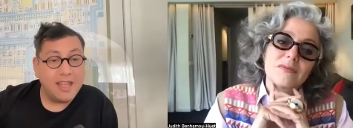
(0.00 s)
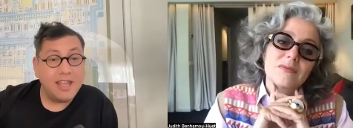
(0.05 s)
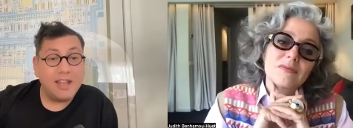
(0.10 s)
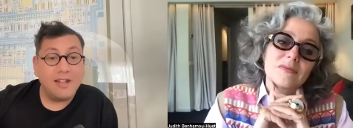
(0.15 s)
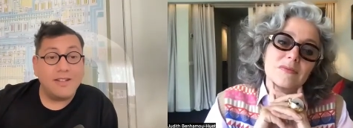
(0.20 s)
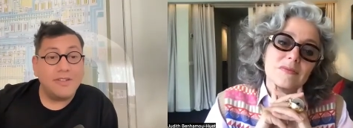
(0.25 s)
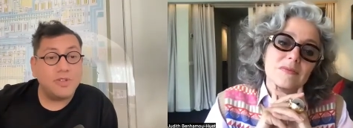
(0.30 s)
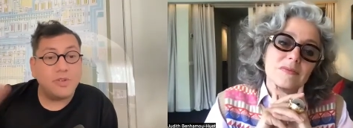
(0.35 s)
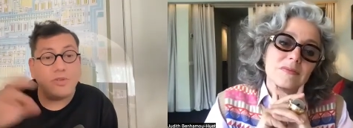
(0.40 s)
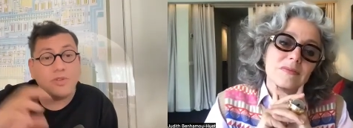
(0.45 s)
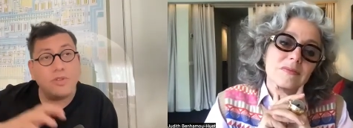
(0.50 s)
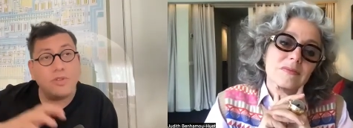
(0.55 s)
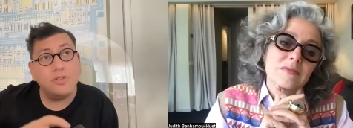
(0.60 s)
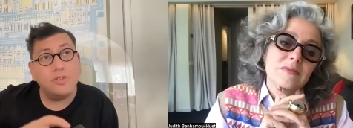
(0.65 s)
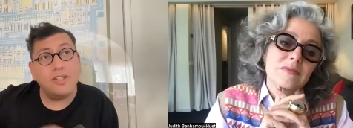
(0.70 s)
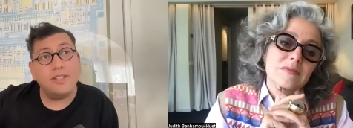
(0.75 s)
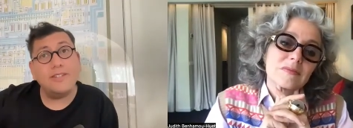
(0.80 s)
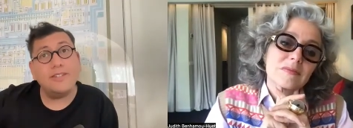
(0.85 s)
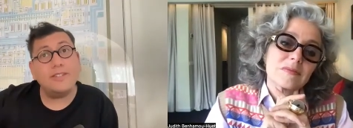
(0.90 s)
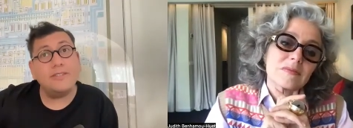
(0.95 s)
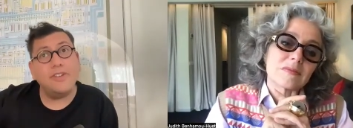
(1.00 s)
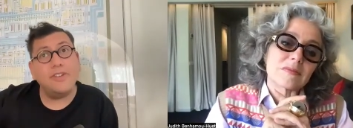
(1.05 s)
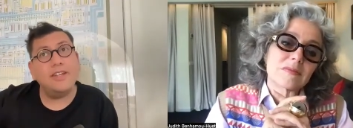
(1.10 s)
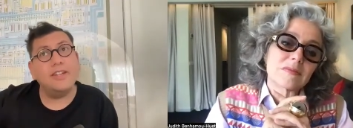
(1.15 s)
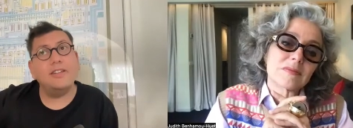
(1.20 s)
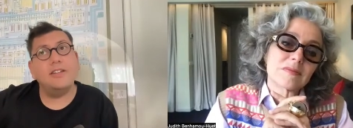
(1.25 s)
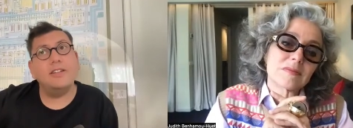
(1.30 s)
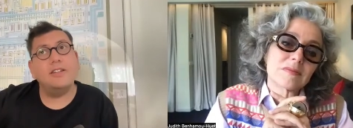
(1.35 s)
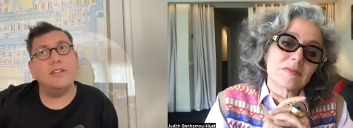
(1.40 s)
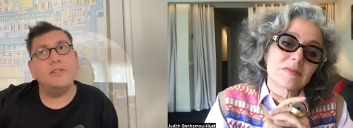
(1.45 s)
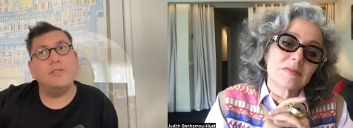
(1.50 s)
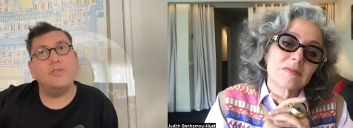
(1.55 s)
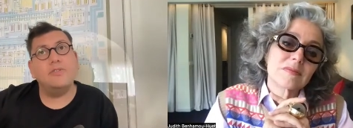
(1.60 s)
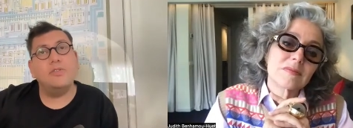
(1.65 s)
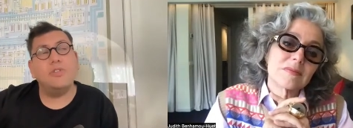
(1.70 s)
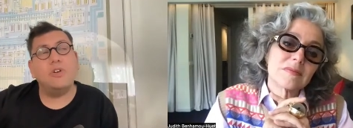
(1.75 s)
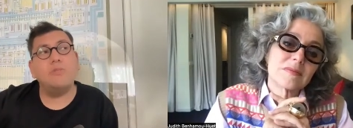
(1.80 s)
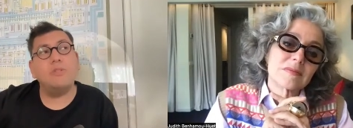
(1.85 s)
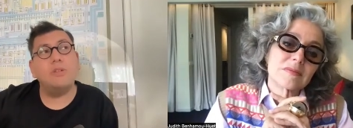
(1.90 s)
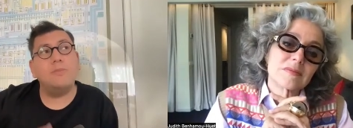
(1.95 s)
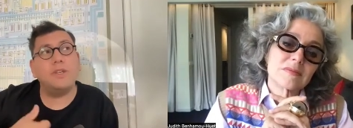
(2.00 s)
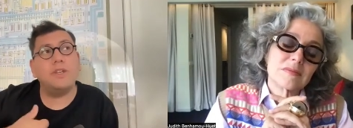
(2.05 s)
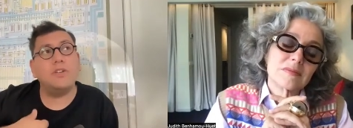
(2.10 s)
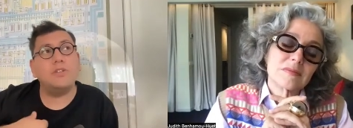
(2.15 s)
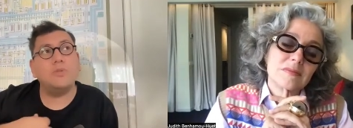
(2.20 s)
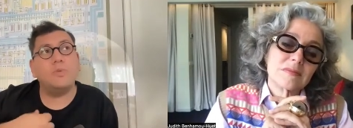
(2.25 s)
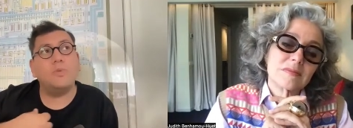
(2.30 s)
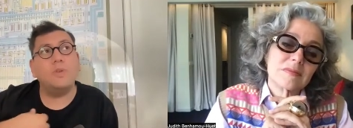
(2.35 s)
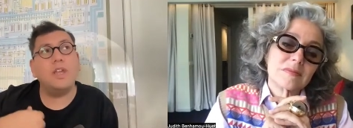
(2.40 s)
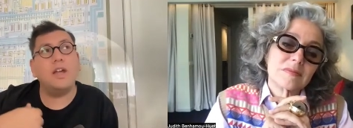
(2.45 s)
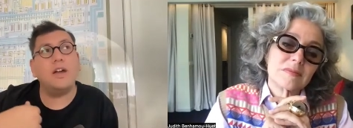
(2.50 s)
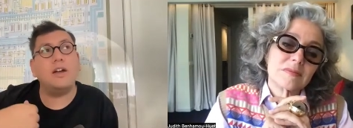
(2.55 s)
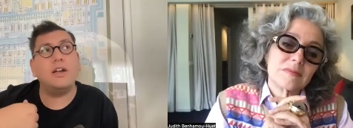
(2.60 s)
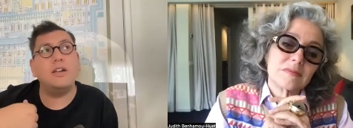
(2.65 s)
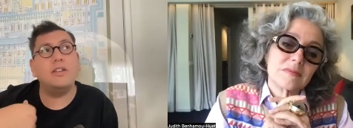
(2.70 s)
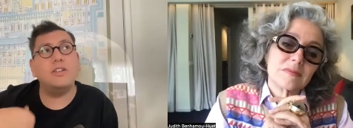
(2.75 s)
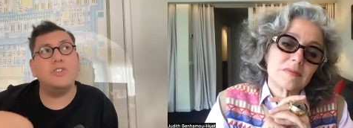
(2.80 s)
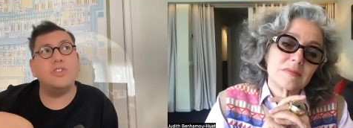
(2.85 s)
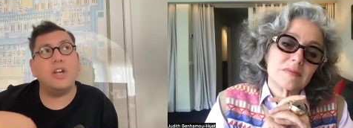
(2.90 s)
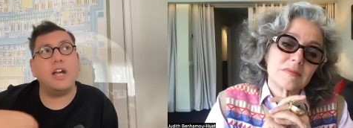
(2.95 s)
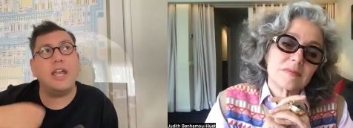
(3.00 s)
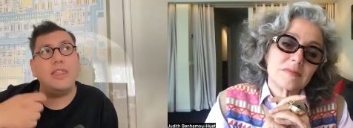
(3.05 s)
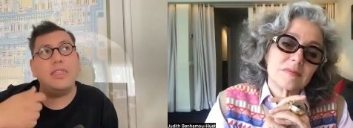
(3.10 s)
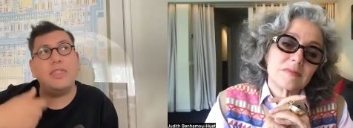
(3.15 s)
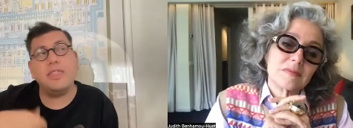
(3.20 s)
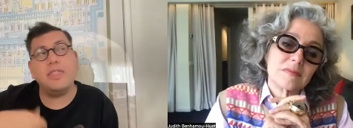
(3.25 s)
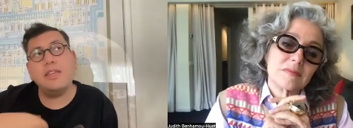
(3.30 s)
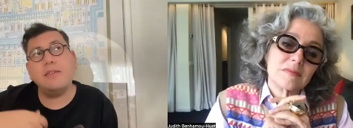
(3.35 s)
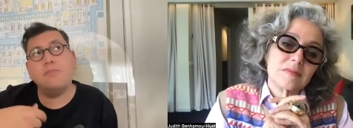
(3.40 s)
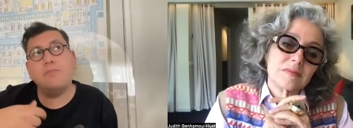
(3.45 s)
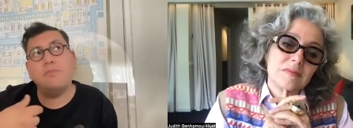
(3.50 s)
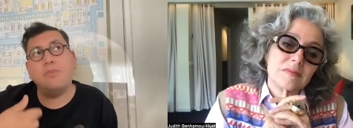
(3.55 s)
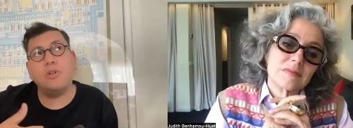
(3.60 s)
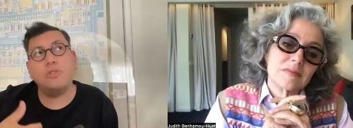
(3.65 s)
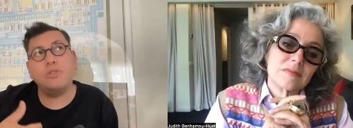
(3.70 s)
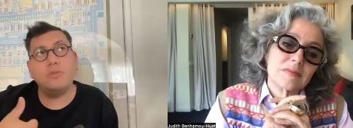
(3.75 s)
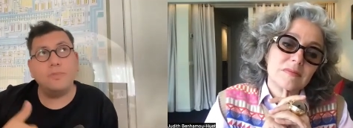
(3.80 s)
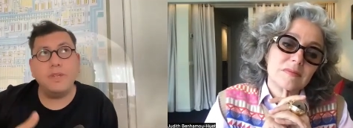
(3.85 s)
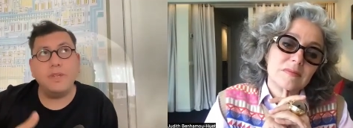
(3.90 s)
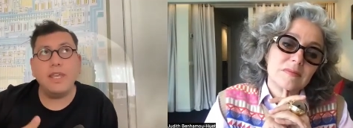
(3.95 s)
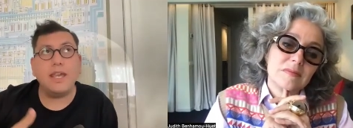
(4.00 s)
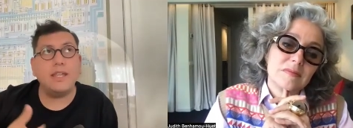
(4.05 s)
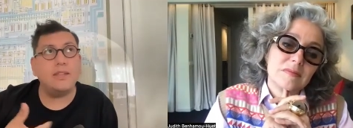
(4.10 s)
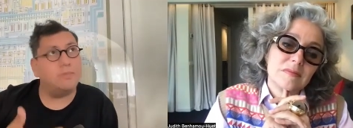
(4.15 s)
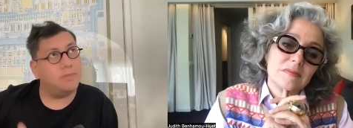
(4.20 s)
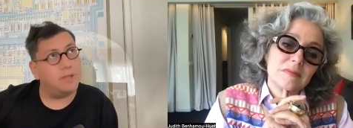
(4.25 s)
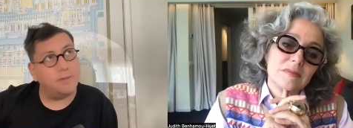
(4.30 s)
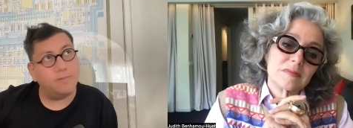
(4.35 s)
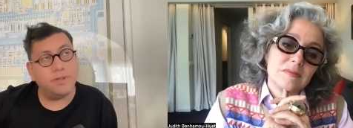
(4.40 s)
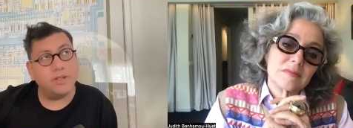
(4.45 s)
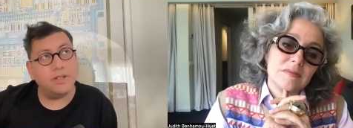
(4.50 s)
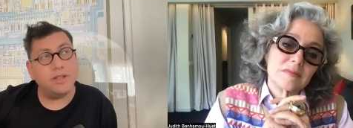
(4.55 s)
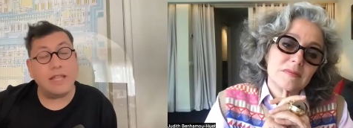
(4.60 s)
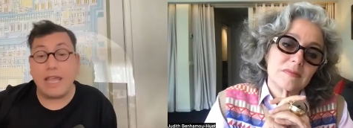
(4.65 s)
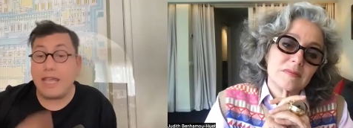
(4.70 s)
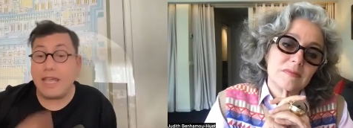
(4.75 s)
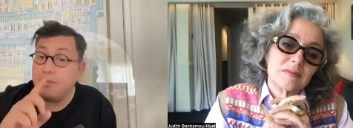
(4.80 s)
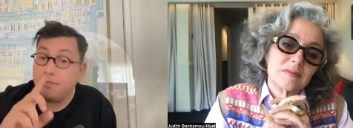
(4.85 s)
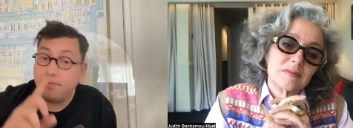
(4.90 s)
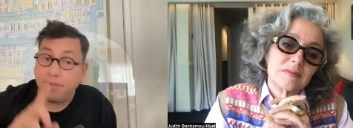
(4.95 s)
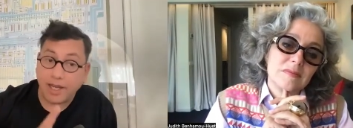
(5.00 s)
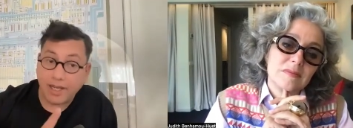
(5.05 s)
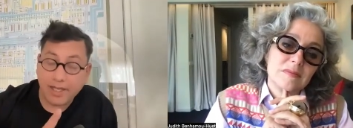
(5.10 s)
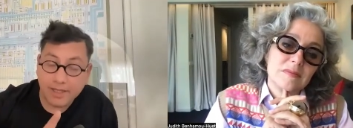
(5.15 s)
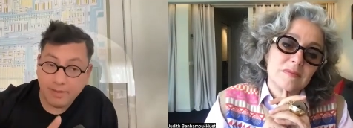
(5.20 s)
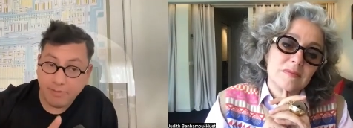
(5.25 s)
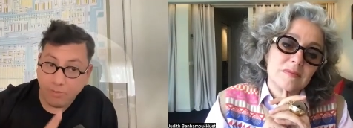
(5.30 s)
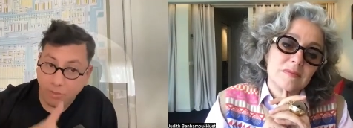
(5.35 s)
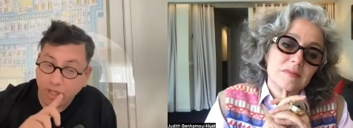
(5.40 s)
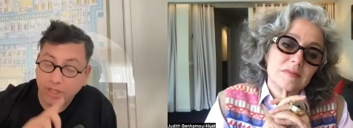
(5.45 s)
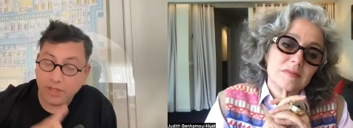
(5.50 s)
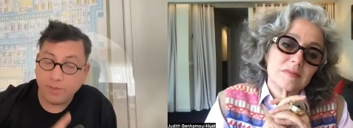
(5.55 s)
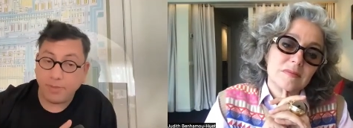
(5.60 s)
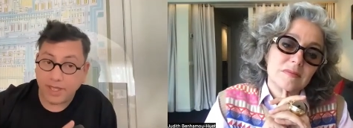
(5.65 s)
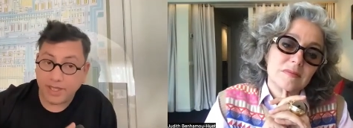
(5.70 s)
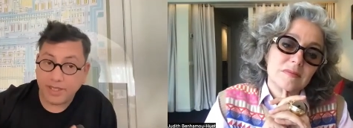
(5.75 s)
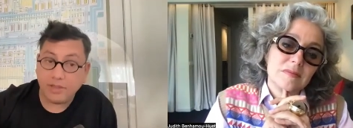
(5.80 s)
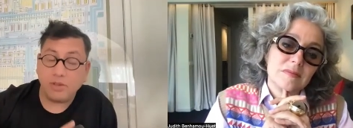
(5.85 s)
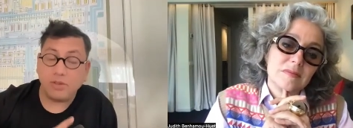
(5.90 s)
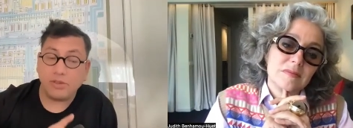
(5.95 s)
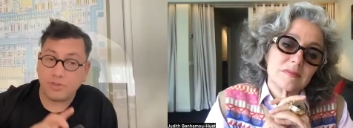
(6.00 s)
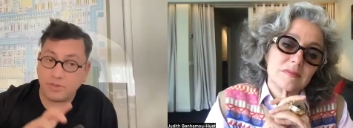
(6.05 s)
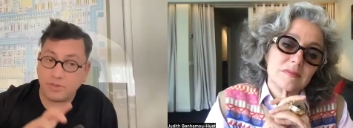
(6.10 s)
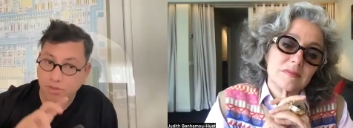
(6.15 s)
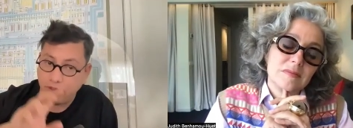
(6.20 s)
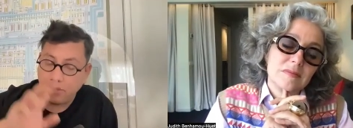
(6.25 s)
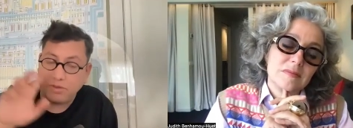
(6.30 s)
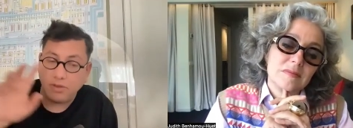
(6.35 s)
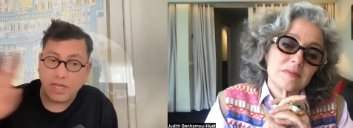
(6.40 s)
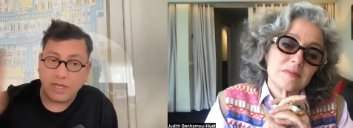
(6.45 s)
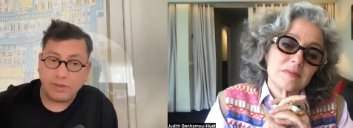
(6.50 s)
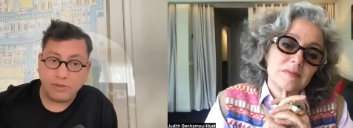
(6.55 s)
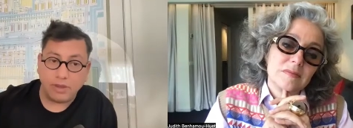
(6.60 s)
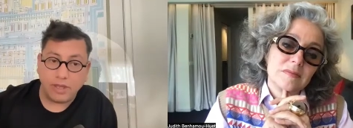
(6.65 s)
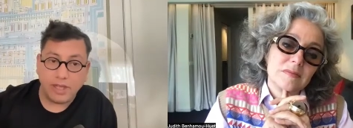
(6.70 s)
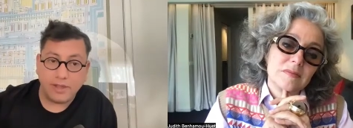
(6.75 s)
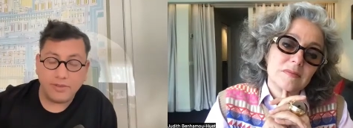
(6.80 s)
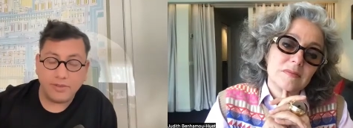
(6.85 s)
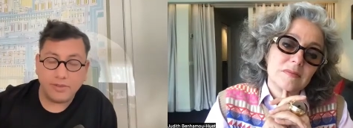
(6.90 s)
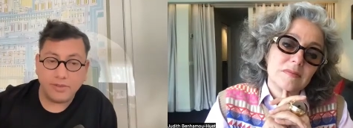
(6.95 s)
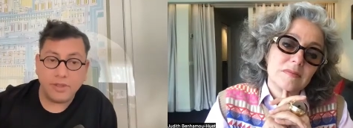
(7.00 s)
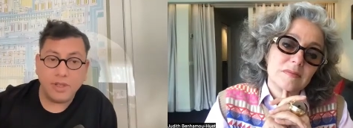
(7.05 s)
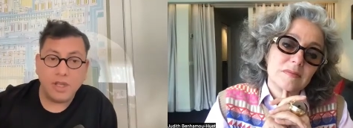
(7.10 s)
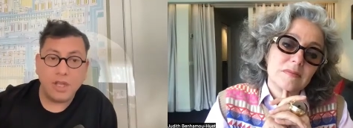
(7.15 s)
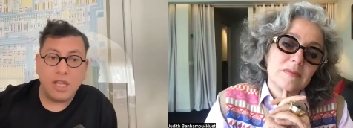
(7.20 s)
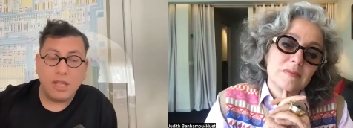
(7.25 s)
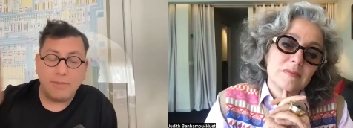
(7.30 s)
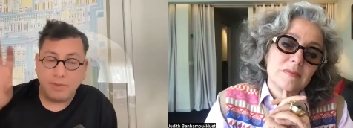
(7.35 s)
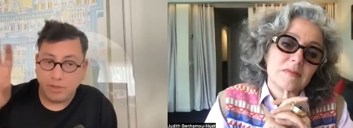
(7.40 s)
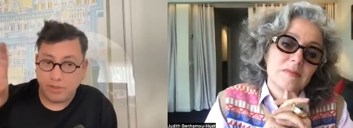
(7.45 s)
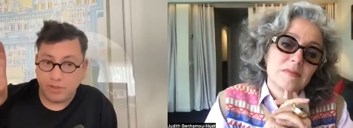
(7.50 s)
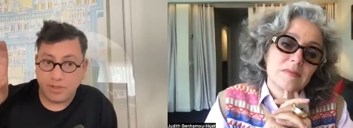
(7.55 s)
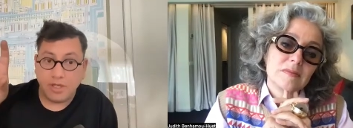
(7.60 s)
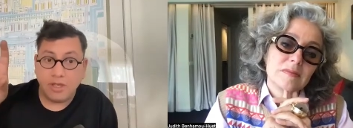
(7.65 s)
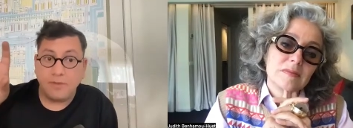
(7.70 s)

Speaker 1: so, so this is very normal because we are the, i think both me and Beeple and pak murat pak also i would love to because